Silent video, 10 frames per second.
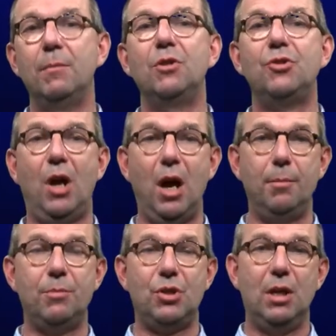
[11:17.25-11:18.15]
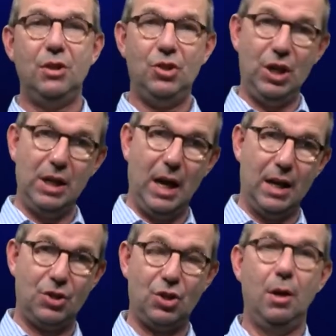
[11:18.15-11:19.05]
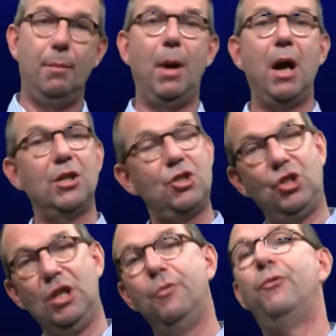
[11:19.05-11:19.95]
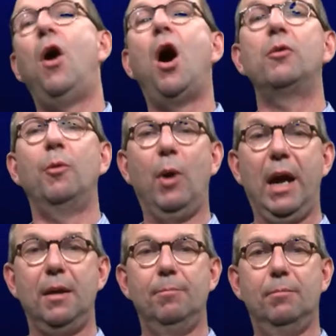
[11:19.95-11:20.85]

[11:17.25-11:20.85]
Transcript: times Ts minus T far away.